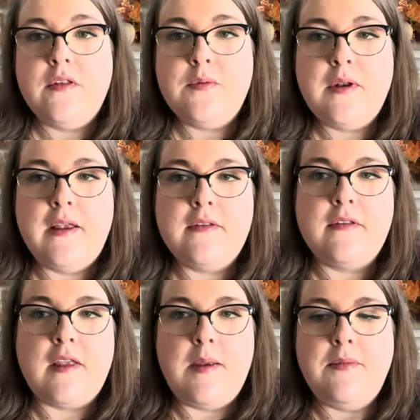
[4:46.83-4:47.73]
this one has the
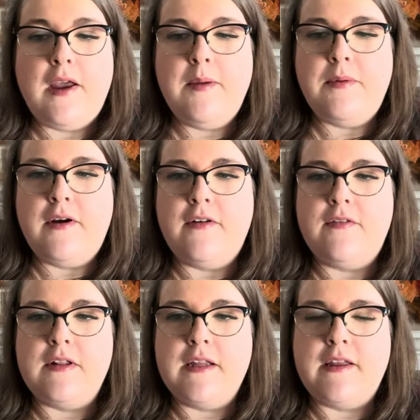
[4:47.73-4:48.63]
same type
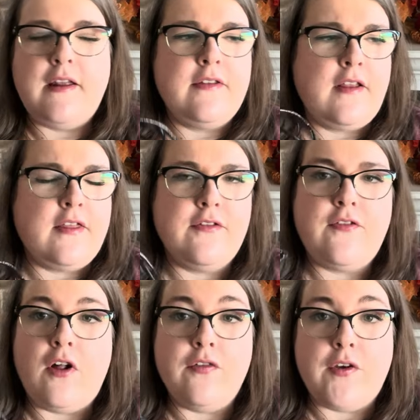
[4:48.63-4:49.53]
of lid as like the
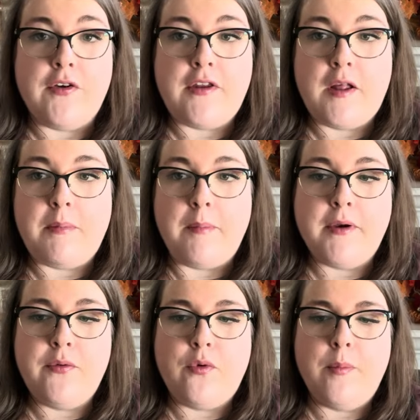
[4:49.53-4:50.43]
Fall Fairy Tale
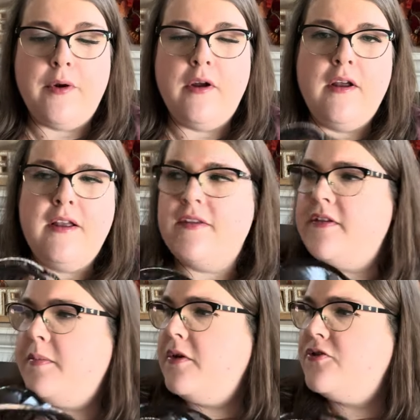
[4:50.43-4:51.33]
Pumpkin Warmer.
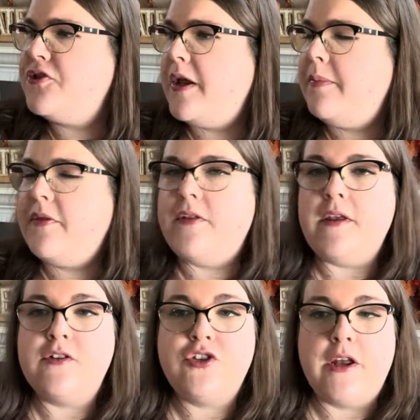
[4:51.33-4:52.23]
Similar shape.
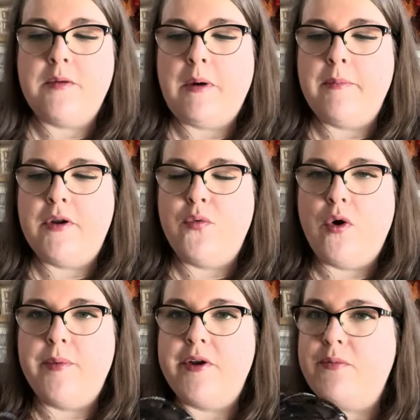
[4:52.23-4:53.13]
The Enchanted Pumpkin
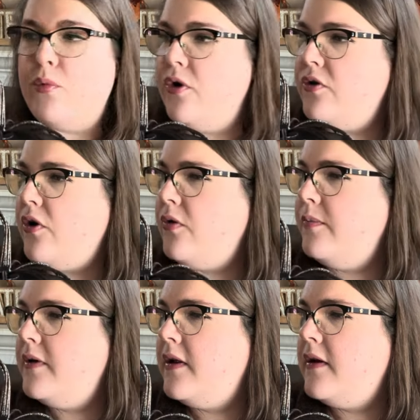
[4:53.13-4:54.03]
Warmer is more
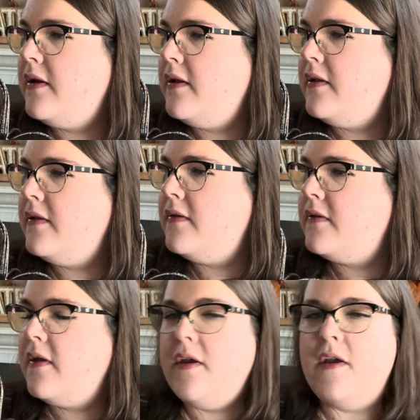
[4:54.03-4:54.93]
domed. It
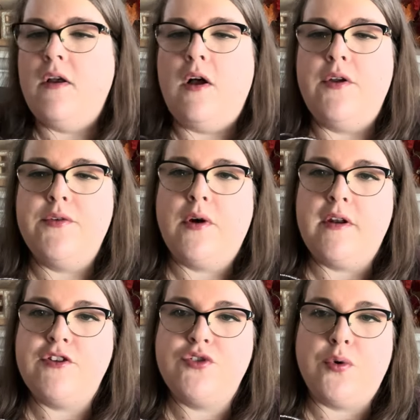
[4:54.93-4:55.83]
is also got
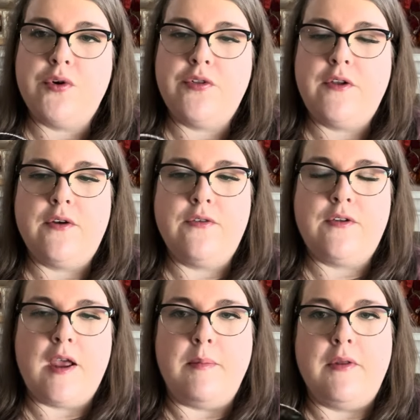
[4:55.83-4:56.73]
a shorter, thicker
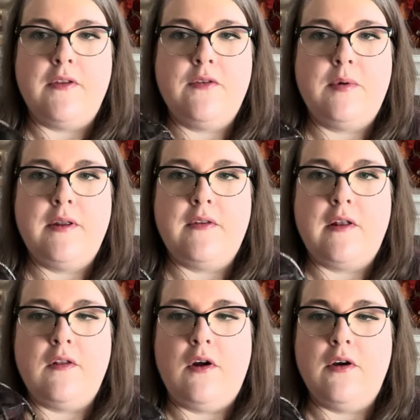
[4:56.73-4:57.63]
stem. This one is a
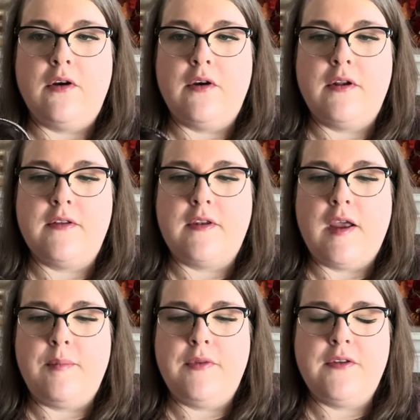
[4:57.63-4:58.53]
longer
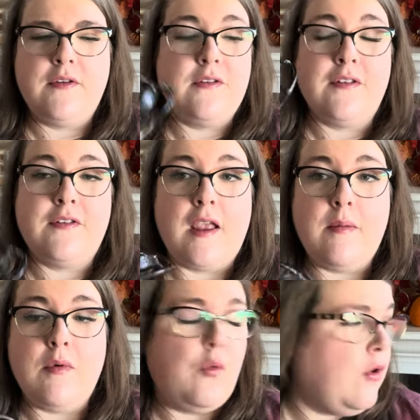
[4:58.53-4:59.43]
stem. This is the
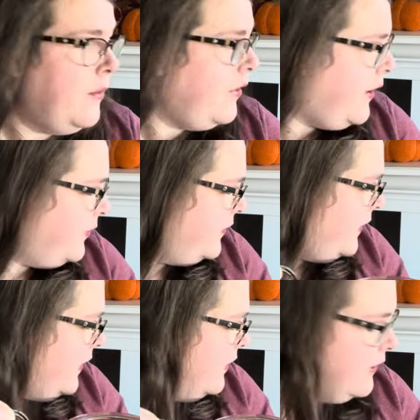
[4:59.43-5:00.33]
same warmer, I would
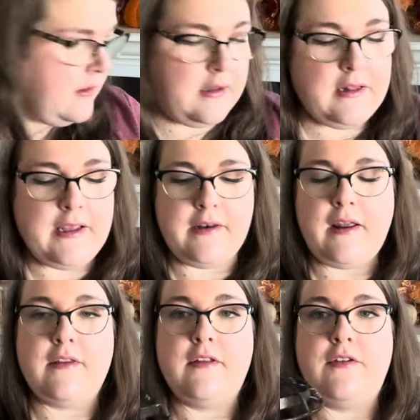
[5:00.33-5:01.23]
say, lid
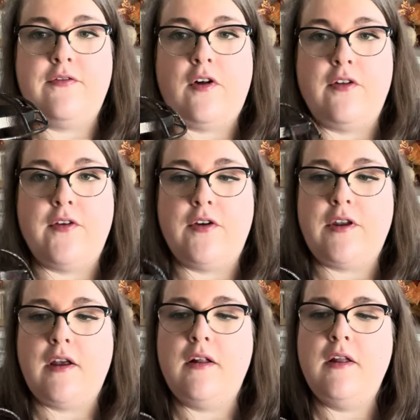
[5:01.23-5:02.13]
as the Fall Fairy
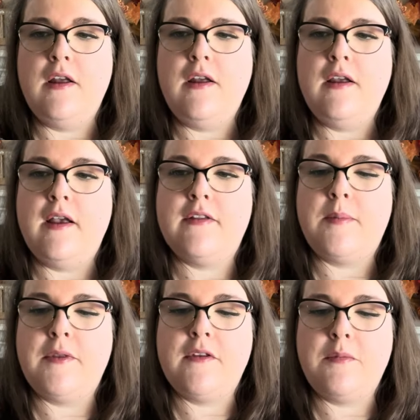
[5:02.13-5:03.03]
Tale
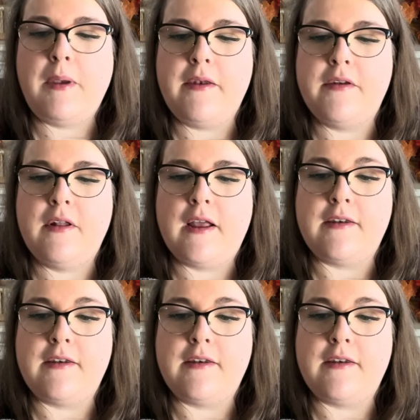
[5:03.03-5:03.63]
except this is painted like a